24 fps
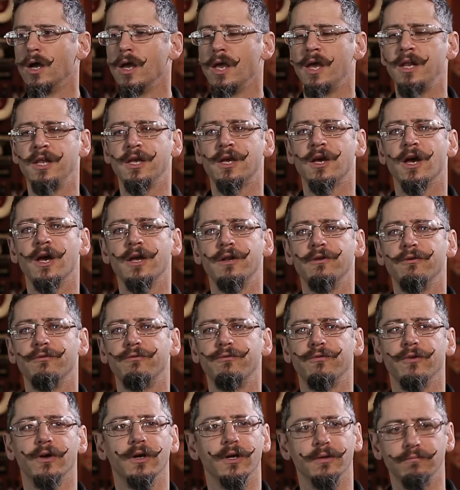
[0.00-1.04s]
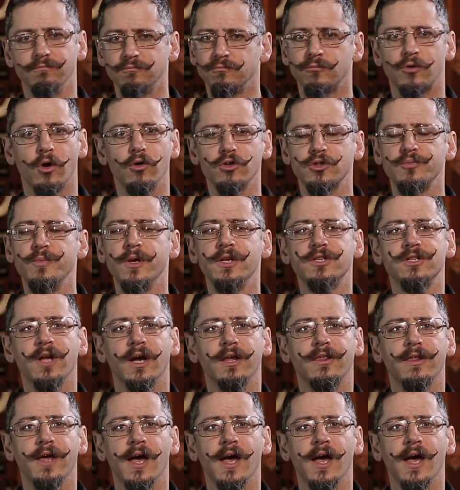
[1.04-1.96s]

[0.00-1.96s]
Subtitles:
any kind of roast meats like